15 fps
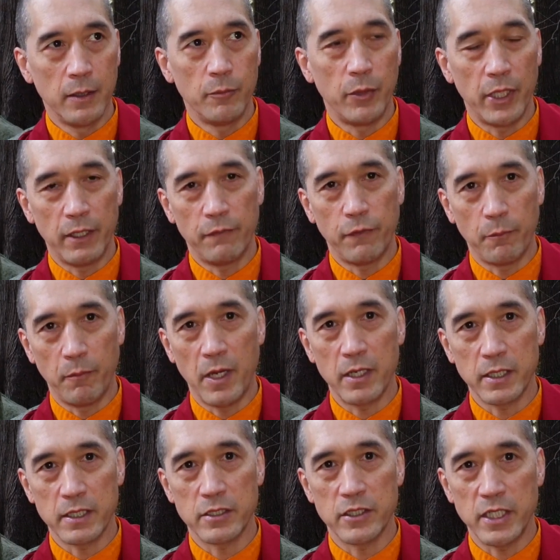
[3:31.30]
but if a
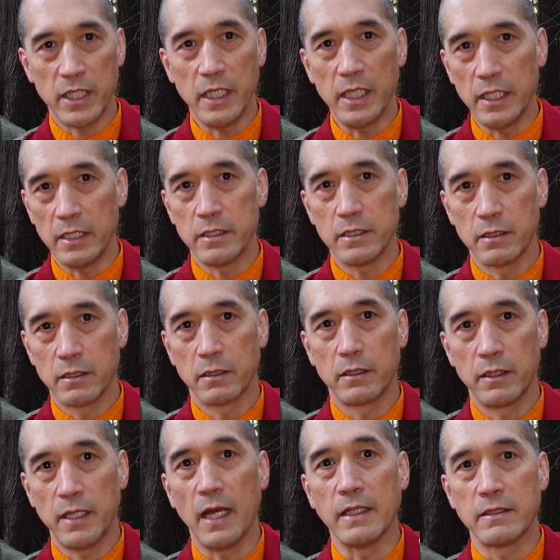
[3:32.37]
monk is to eat
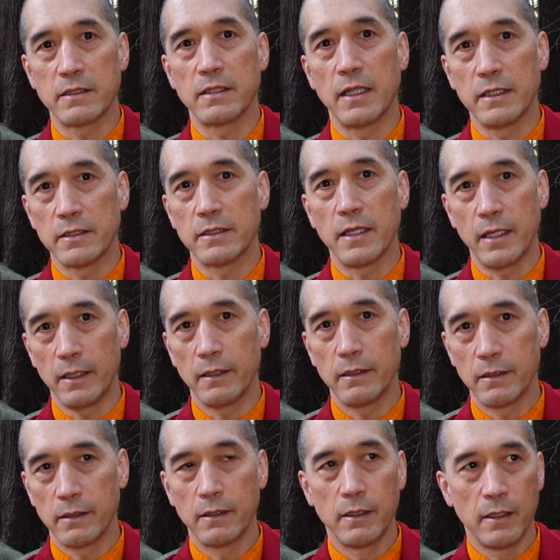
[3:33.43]
nuts, let's say,
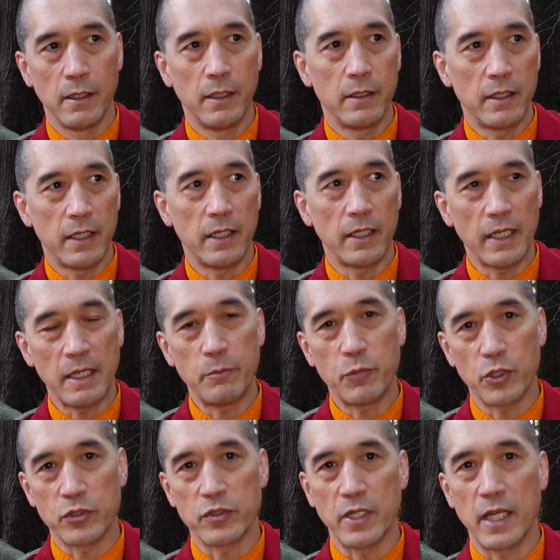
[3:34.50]
then a
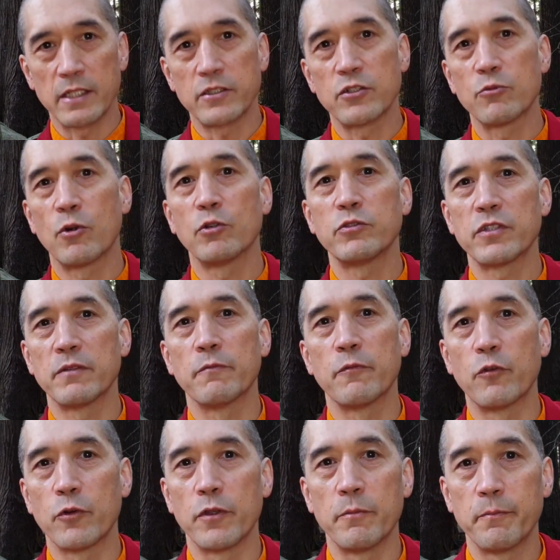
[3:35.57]
layperson has to roast them
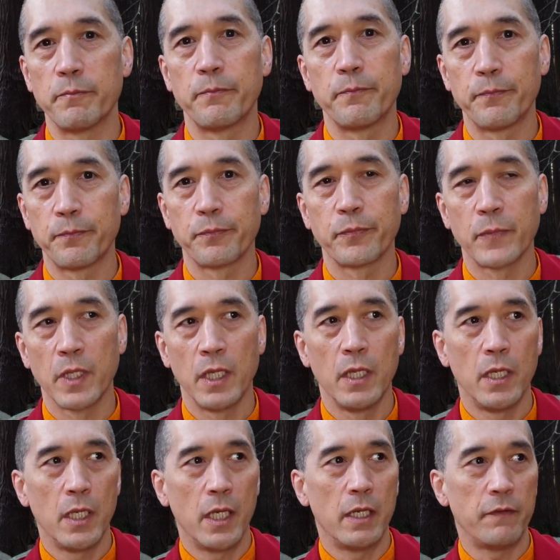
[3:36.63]
for them.
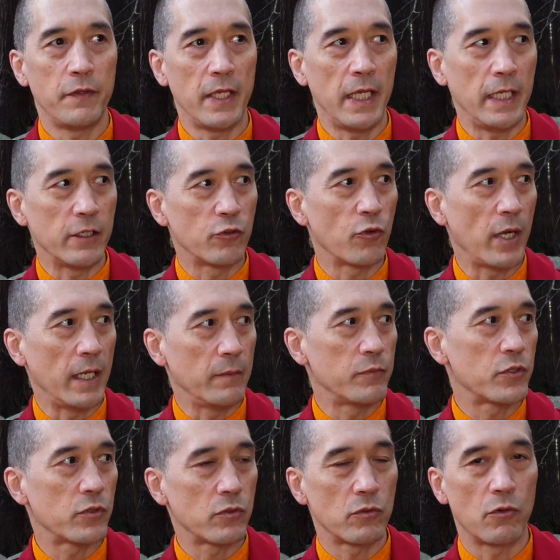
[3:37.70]
And if they eat
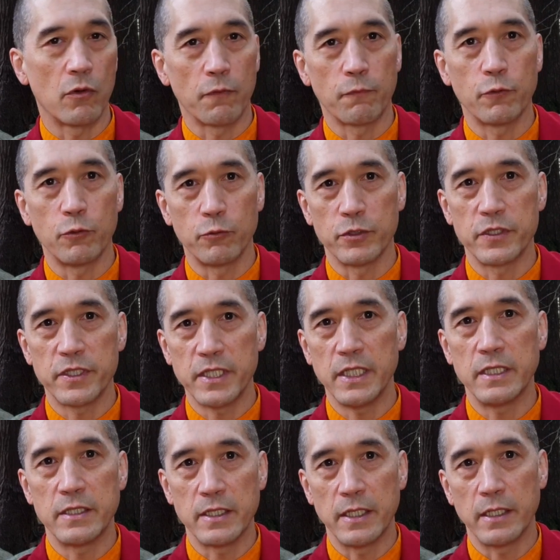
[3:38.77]
grapes or fruit with
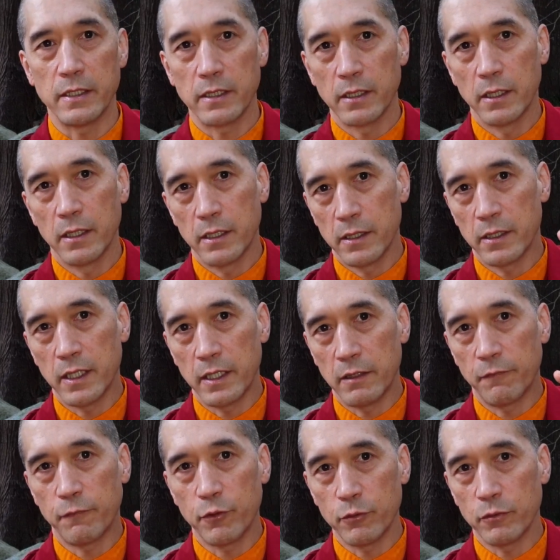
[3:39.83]
seeds in it, then the
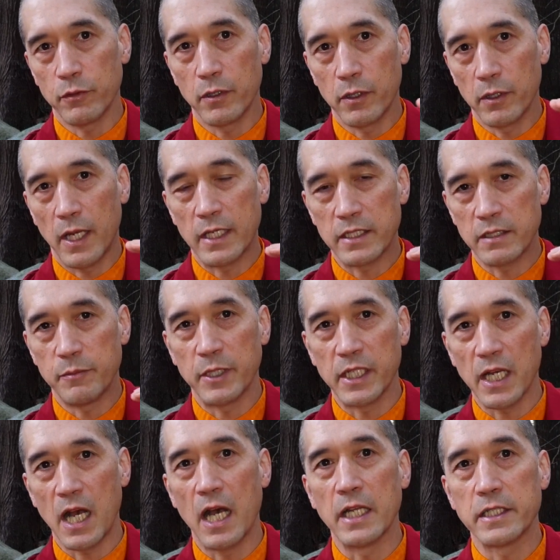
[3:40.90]
fruit has to be
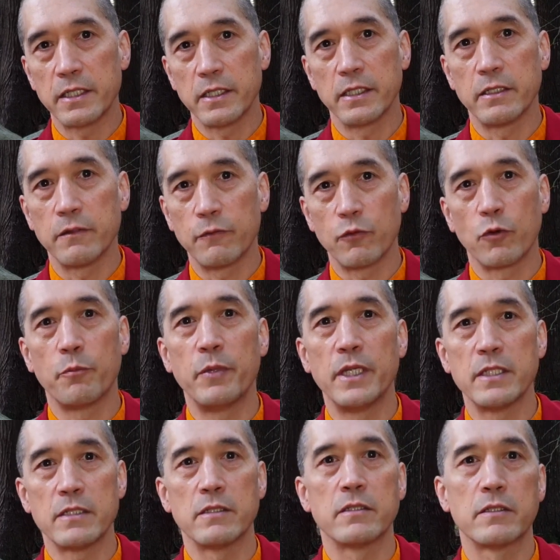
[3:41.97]
cut into 4
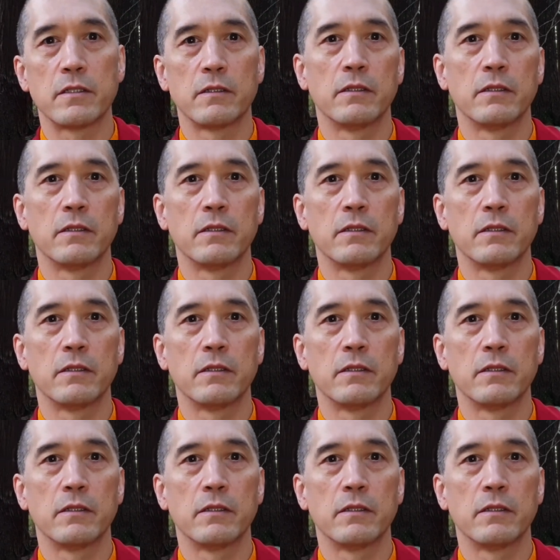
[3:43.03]
pieces.